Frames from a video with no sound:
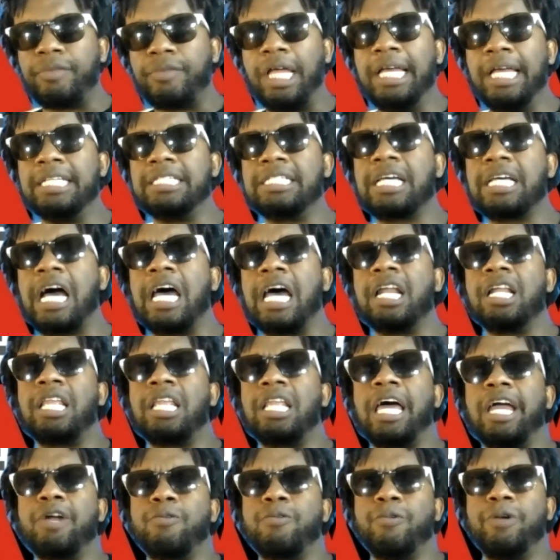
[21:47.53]
it's kind of
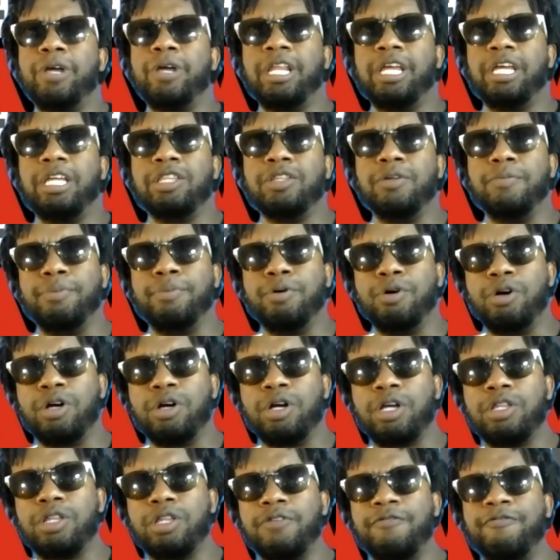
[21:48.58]
like reading the
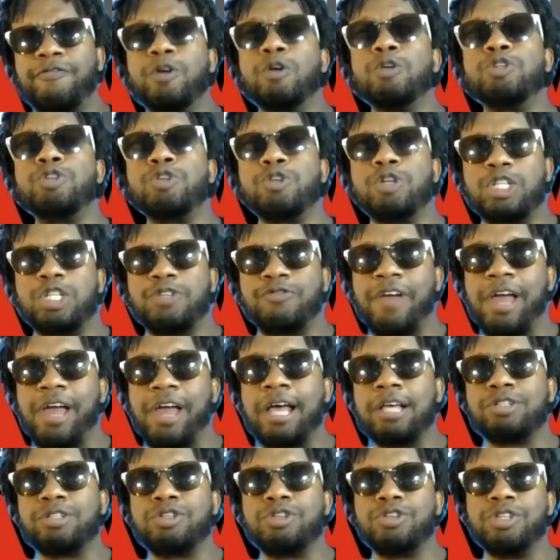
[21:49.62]
book, The Future is
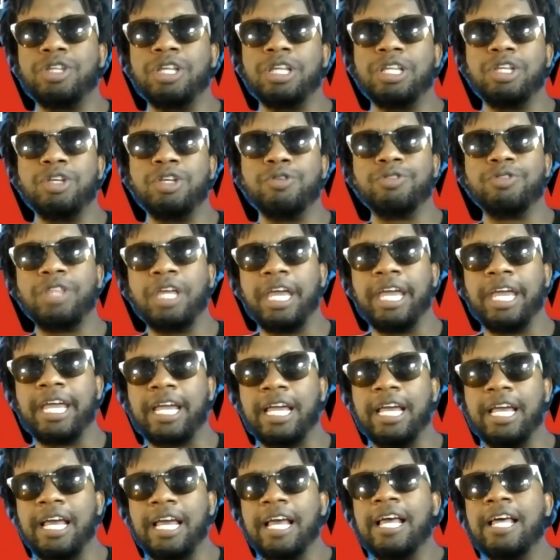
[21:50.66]
Faster Than You Think.
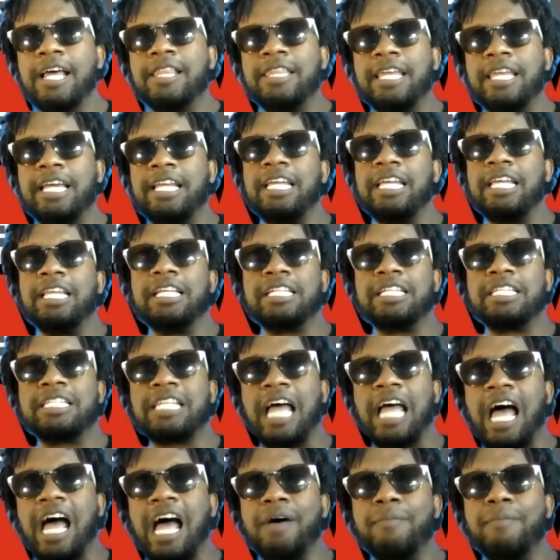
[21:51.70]
They need to
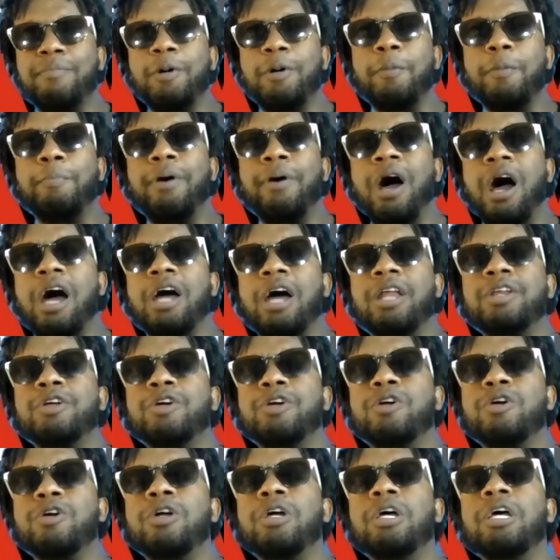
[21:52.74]
stop,
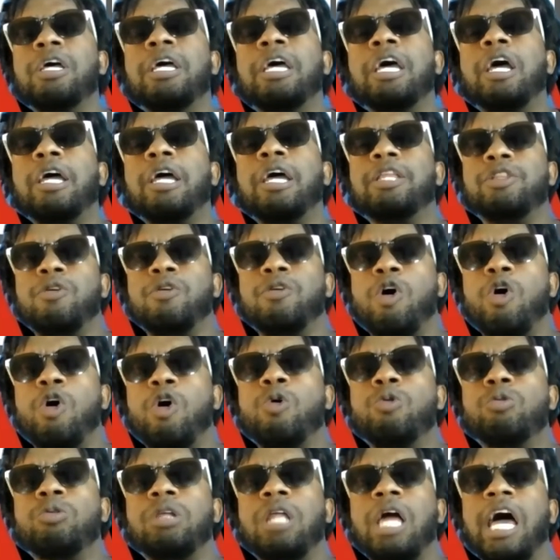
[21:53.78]
ponder in their
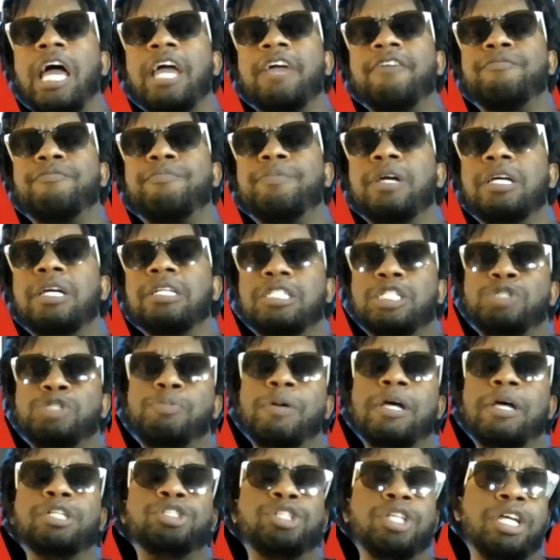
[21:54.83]
own life, because
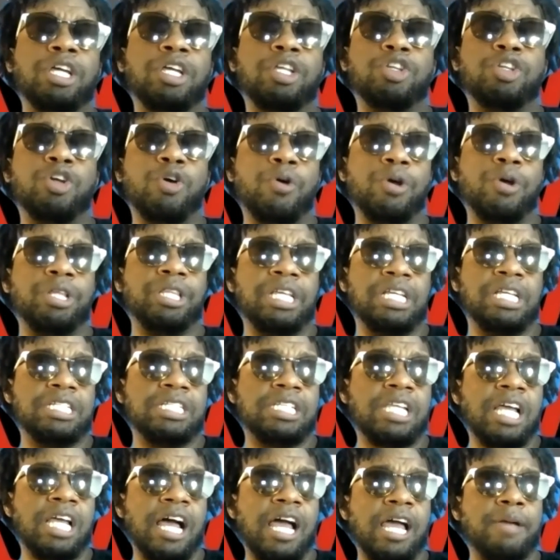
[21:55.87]
especially during these
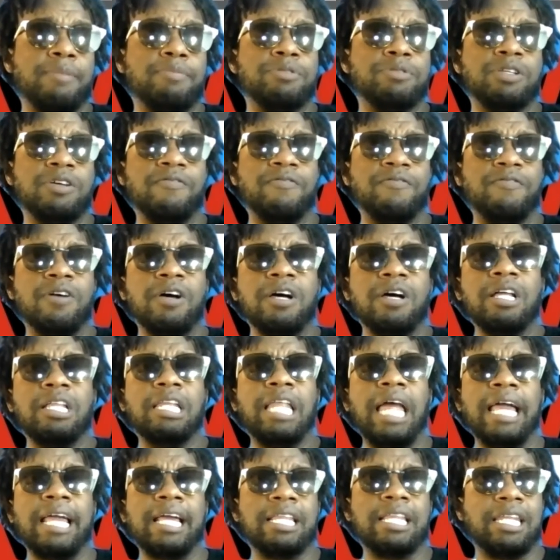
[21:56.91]
times of
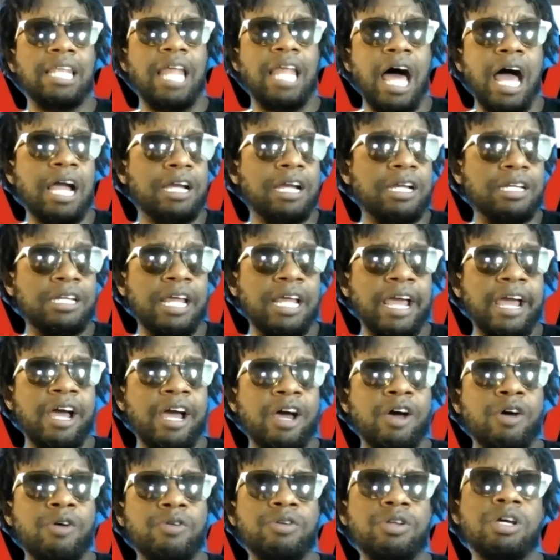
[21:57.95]
like
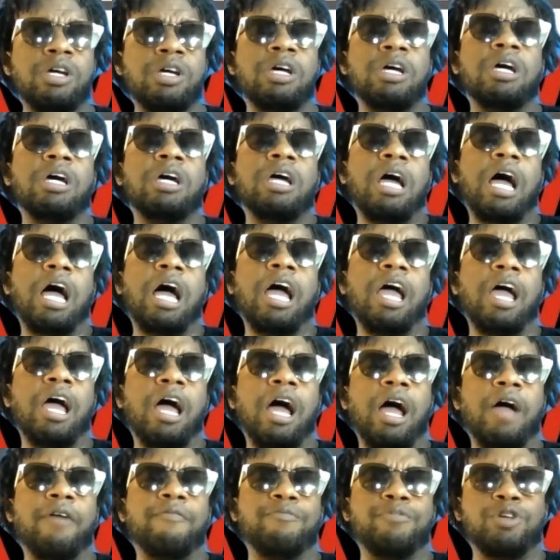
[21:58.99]
lockdown,
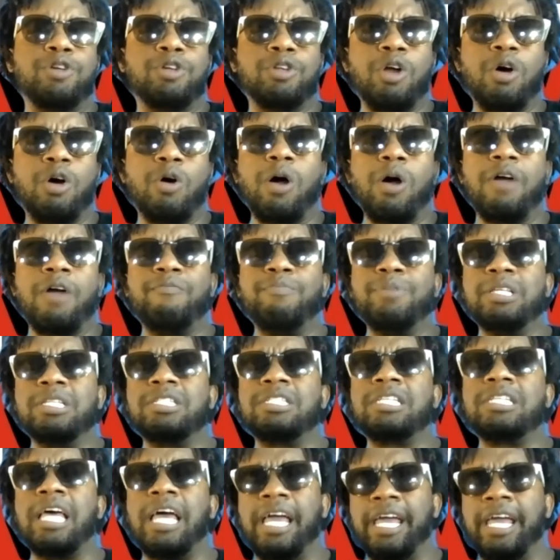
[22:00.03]
I've been
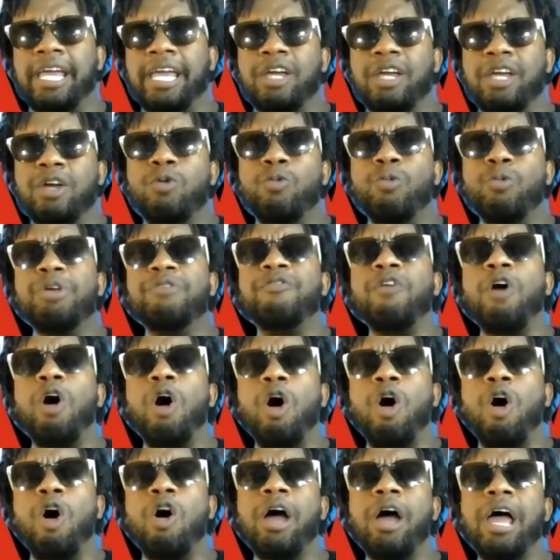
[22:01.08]
saying we've
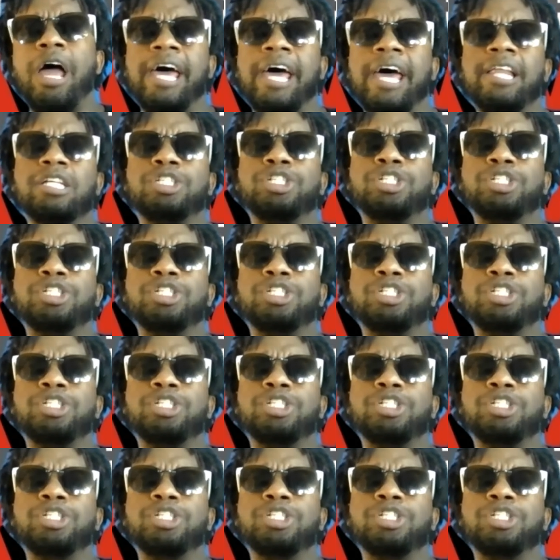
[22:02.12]
all had a